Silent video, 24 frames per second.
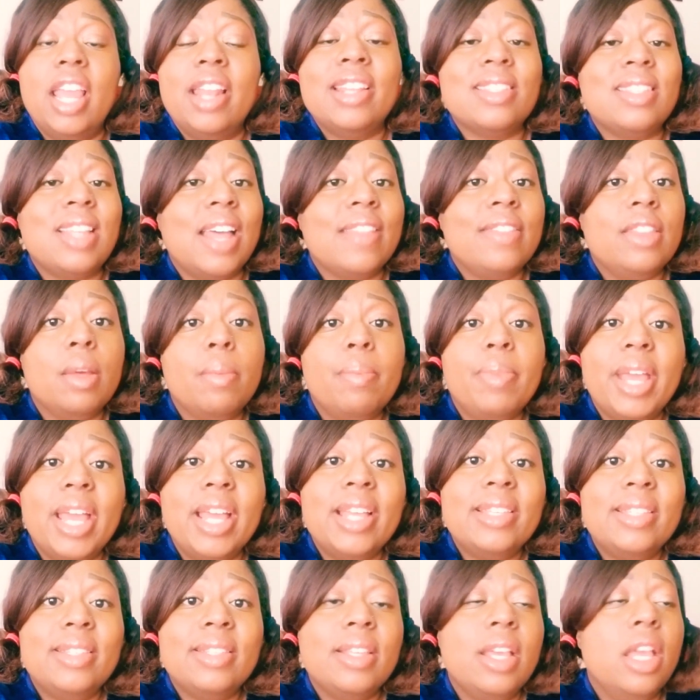is not the
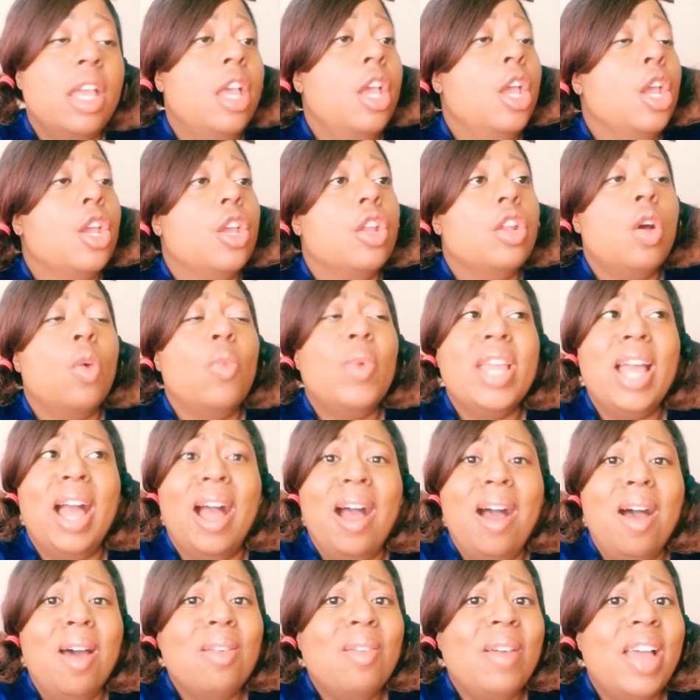best. We
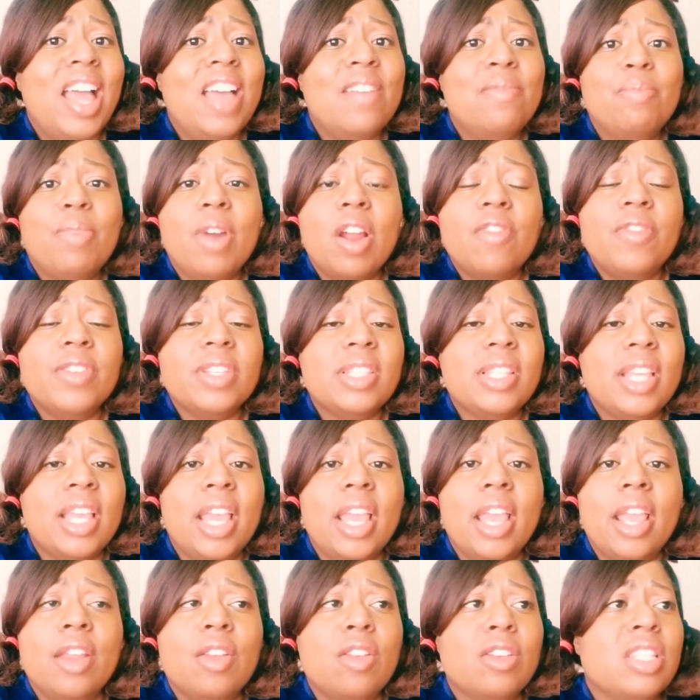all don't have perfect
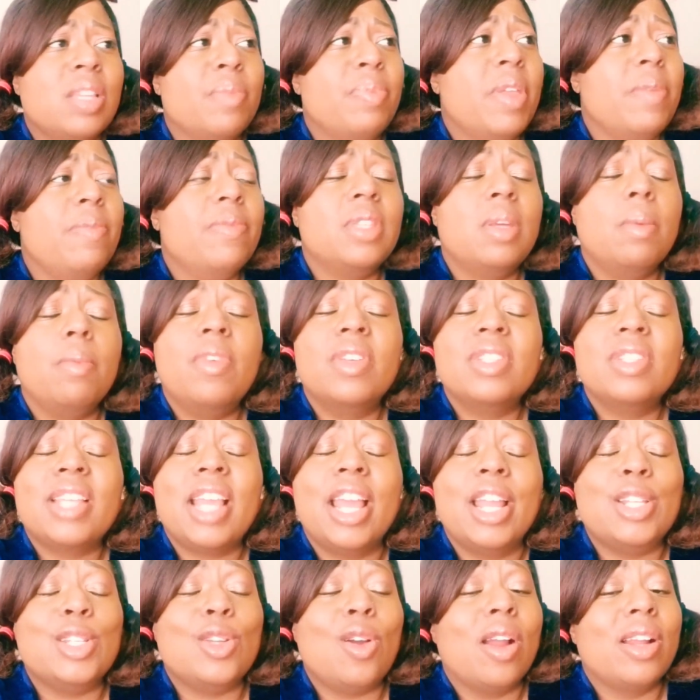skin. Some of us
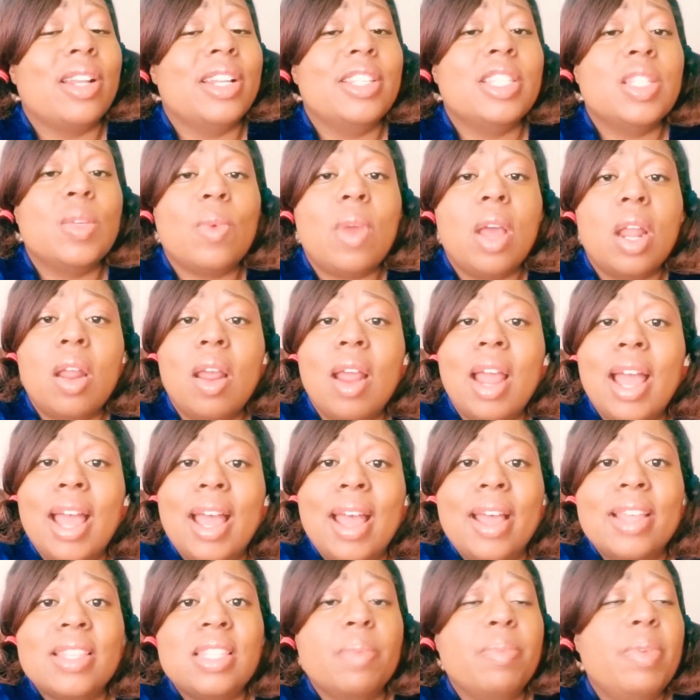got darkness around our
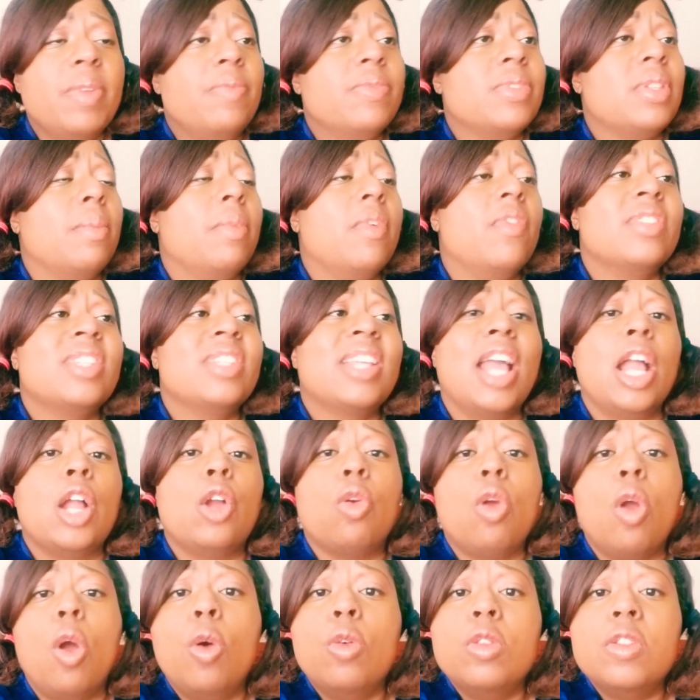eyes. Some of us got
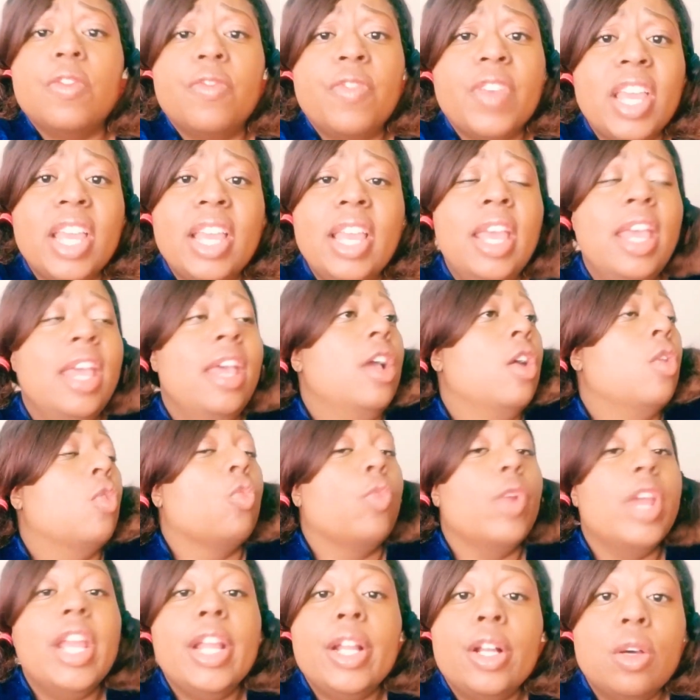crow's feet,
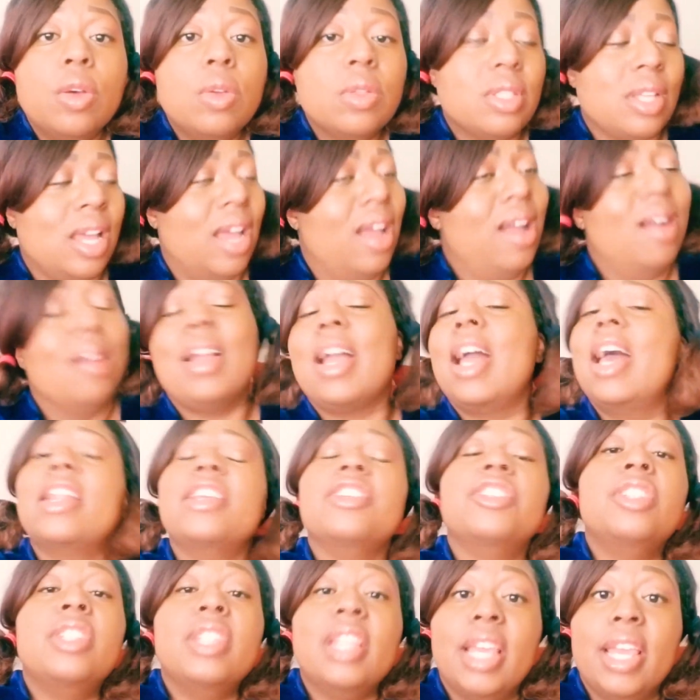wrinkles, all kind
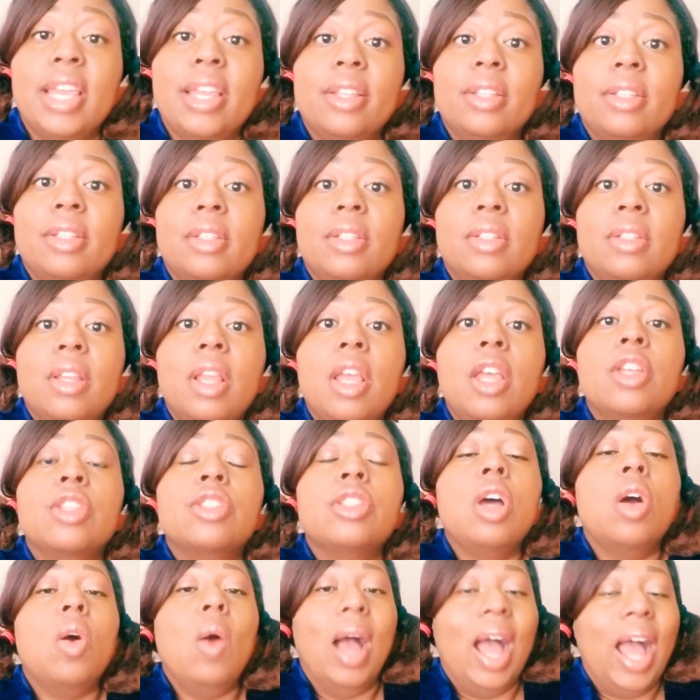of shit.
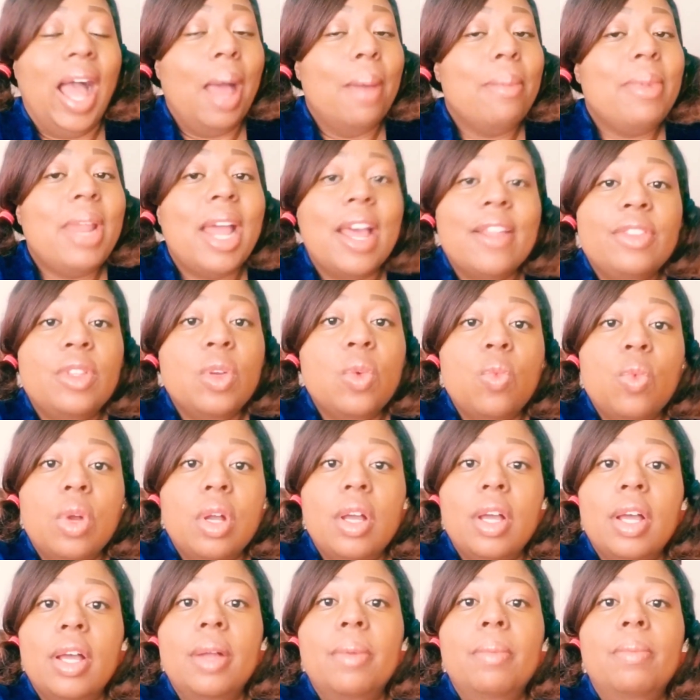So I'm not the
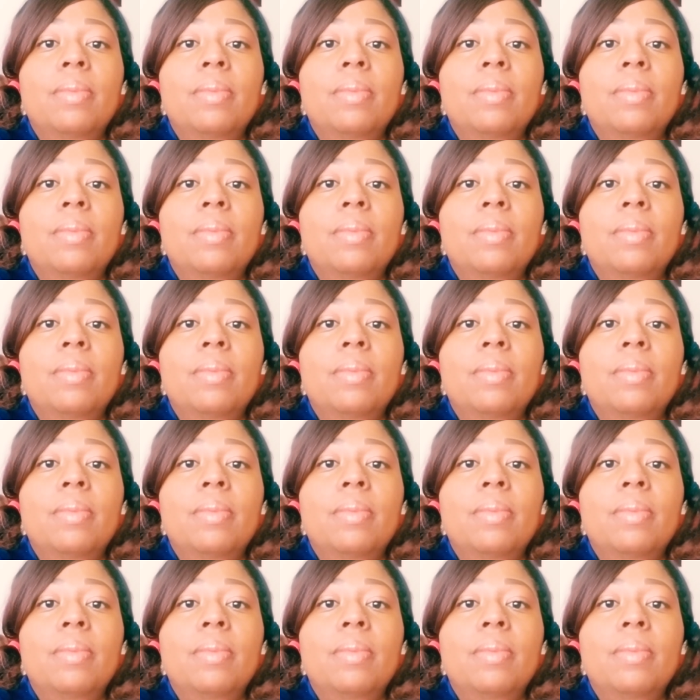one